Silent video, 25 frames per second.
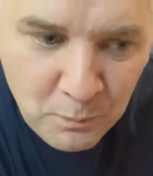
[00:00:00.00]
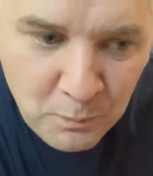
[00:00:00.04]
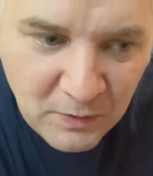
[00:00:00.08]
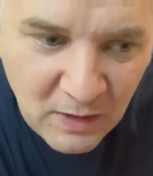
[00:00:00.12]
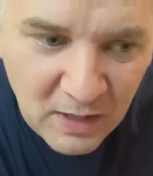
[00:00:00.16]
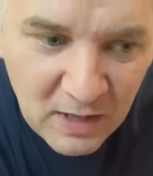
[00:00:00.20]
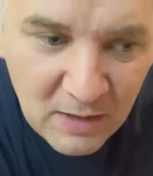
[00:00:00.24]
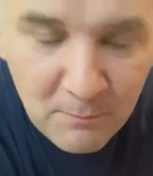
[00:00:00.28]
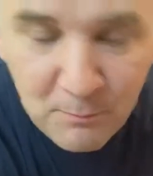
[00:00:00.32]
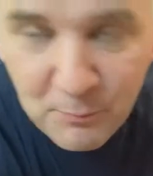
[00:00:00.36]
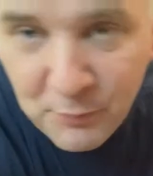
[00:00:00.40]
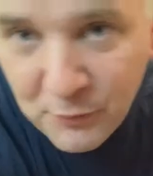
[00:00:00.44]

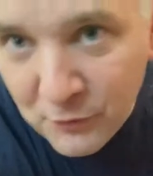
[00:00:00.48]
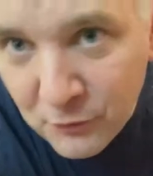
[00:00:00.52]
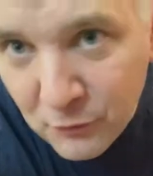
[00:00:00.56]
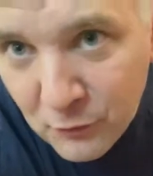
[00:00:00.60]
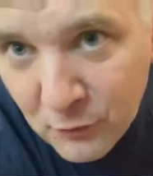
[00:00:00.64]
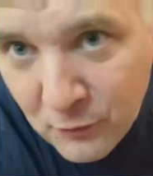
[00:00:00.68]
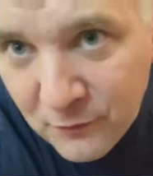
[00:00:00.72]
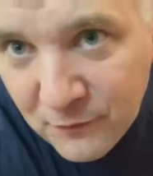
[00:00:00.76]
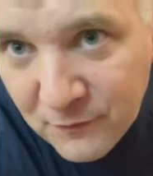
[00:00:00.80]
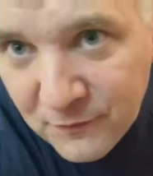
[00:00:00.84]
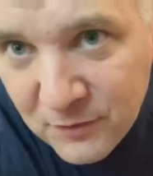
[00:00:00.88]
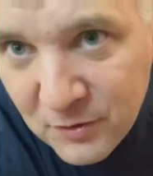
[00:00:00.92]

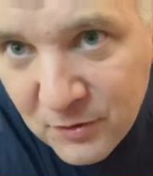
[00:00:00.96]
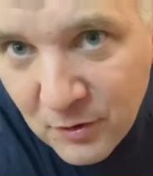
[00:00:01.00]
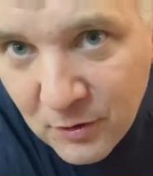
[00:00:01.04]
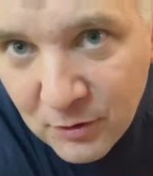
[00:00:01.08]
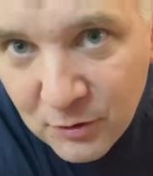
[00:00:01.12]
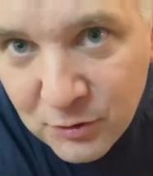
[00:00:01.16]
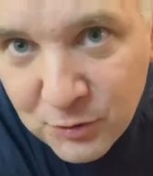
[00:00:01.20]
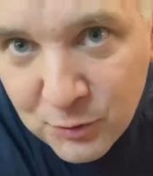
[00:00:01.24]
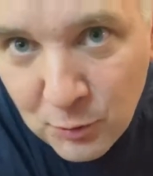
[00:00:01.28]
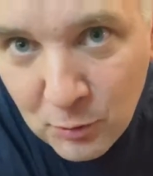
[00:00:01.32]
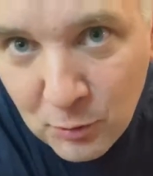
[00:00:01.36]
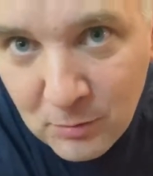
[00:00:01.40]
improve your
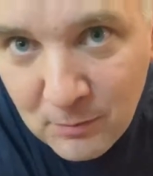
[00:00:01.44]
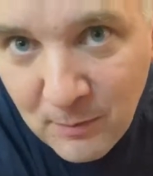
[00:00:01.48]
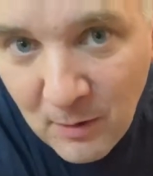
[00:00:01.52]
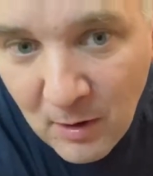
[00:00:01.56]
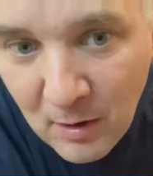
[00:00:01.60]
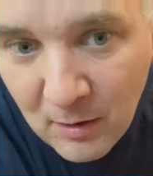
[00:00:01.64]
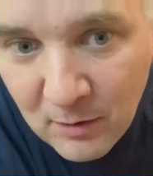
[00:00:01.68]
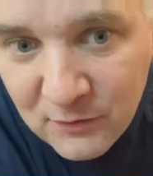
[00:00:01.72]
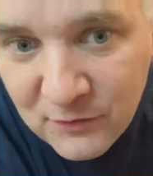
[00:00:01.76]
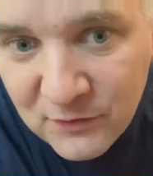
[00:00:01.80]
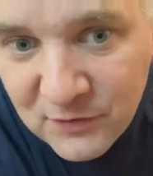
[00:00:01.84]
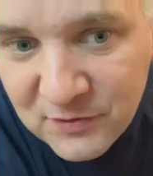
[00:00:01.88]

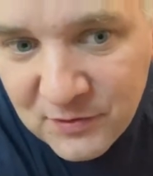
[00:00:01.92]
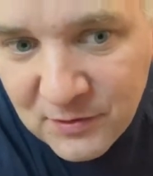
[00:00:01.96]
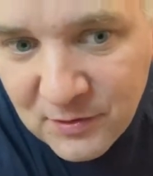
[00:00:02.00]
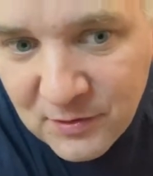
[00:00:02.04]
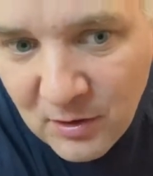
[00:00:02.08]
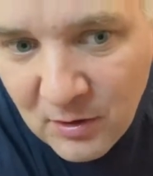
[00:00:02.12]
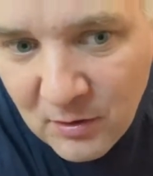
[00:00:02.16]
toolbox.